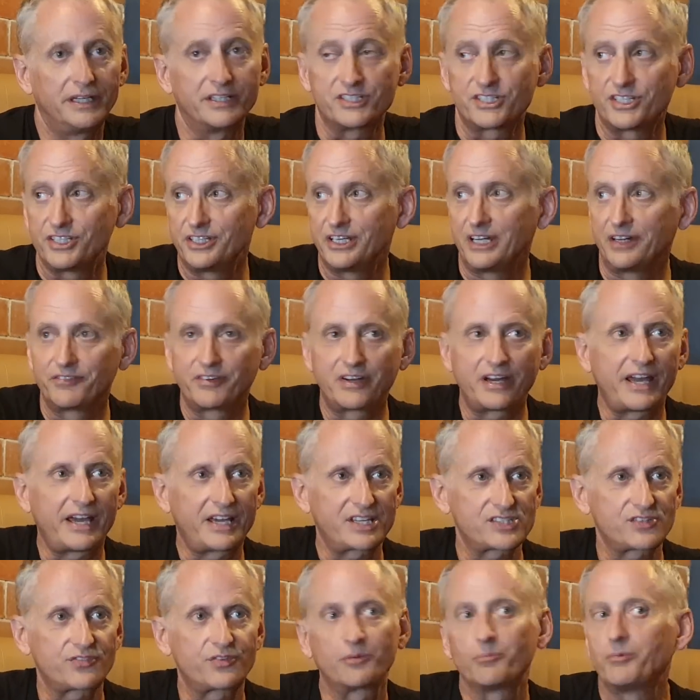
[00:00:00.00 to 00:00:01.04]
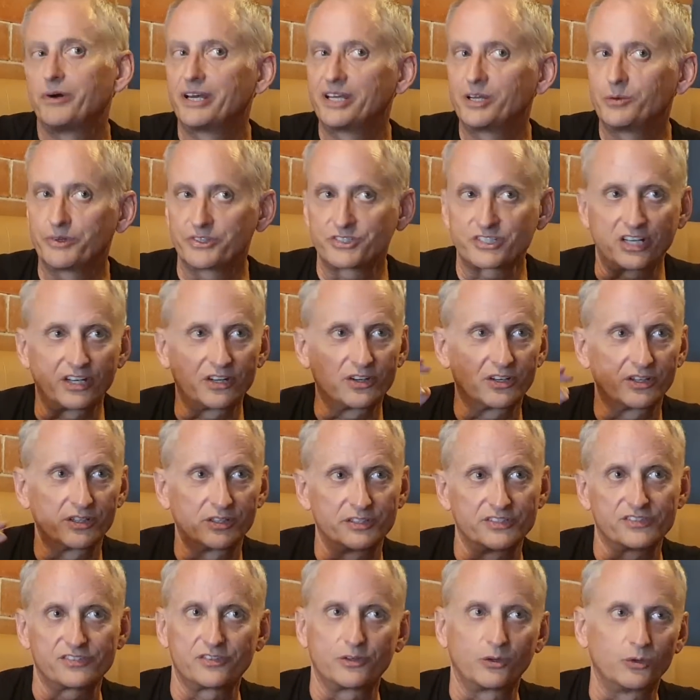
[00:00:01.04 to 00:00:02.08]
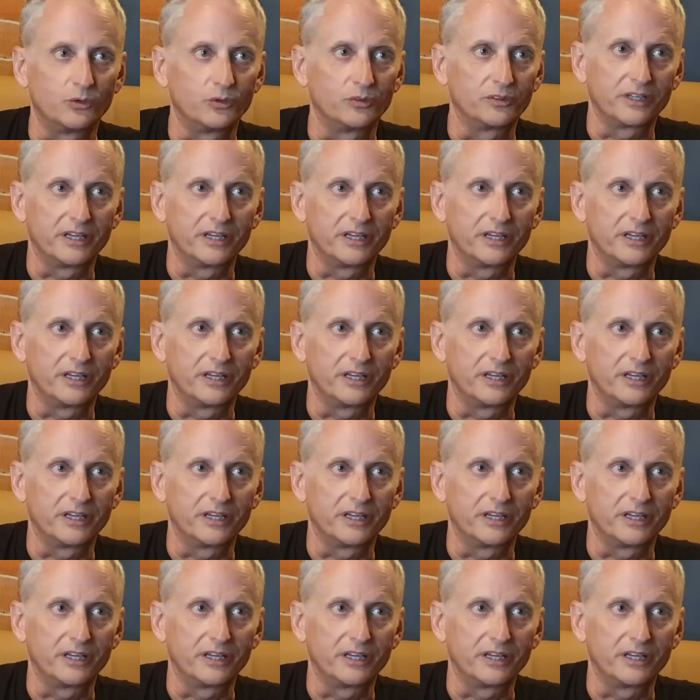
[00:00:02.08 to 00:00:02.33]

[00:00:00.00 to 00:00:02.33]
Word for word: and she never asked for money, which I heard is yeah,